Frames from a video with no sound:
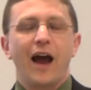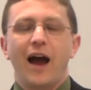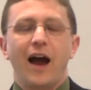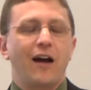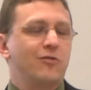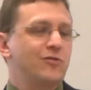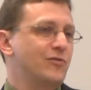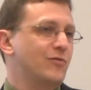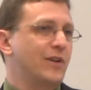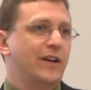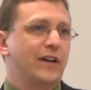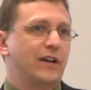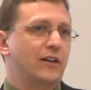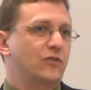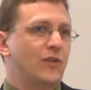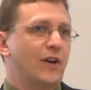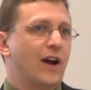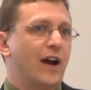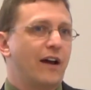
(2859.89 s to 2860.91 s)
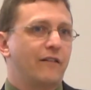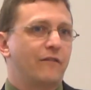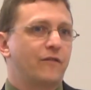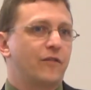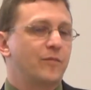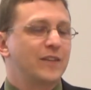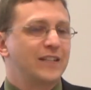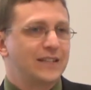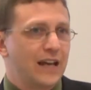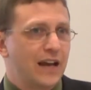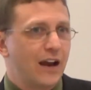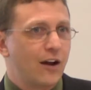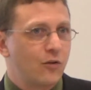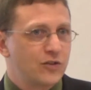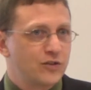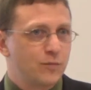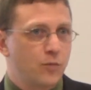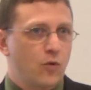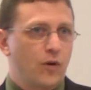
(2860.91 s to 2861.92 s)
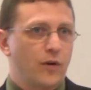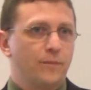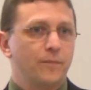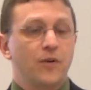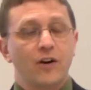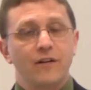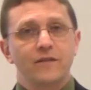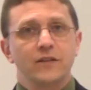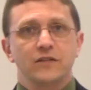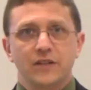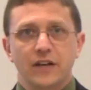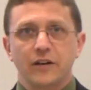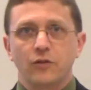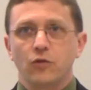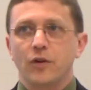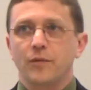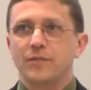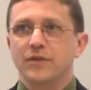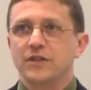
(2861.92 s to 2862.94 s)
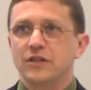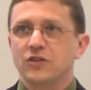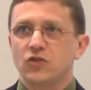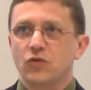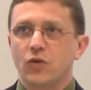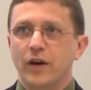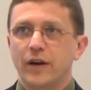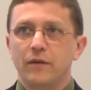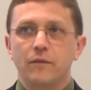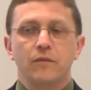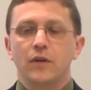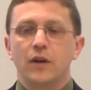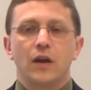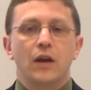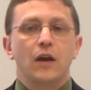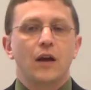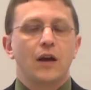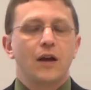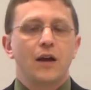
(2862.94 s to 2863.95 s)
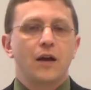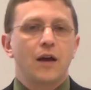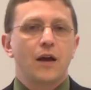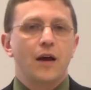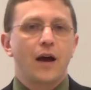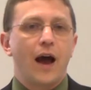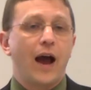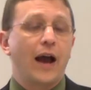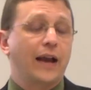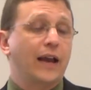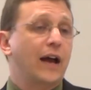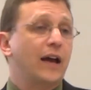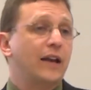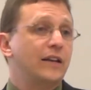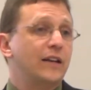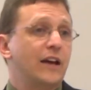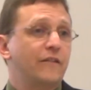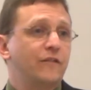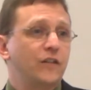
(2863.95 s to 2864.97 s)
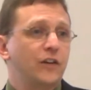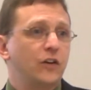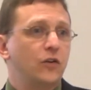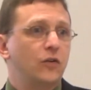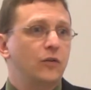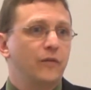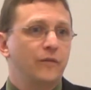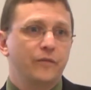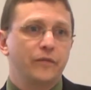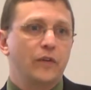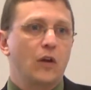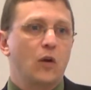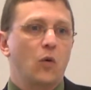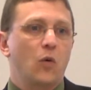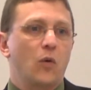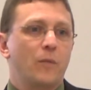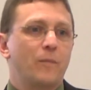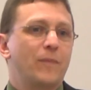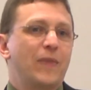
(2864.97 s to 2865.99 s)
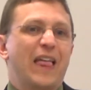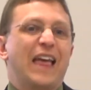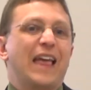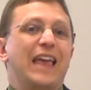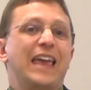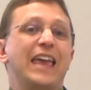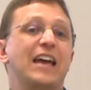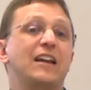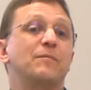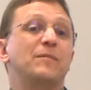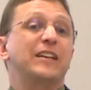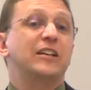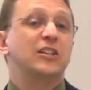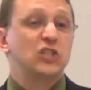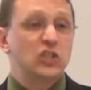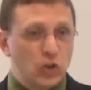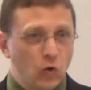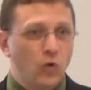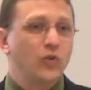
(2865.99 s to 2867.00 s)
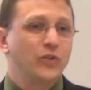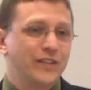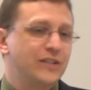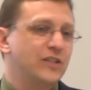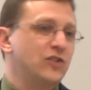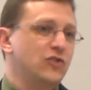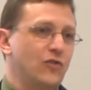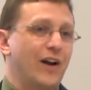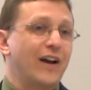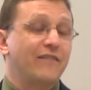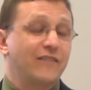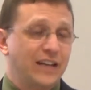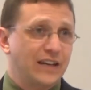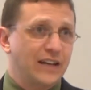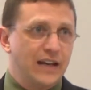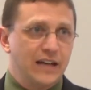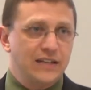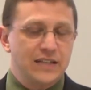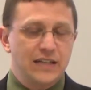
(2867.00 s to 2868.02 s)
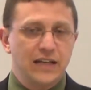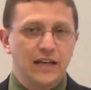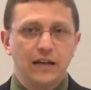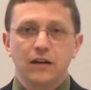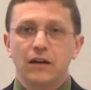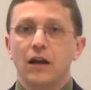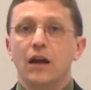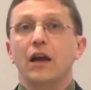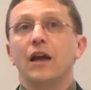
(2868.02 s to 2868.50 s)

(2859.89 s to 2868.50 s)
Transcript: I was ready to drive from the day I was born. Part of it is I grew up in Detroit. I got a nephew, he had to be cajoled into driving at 18.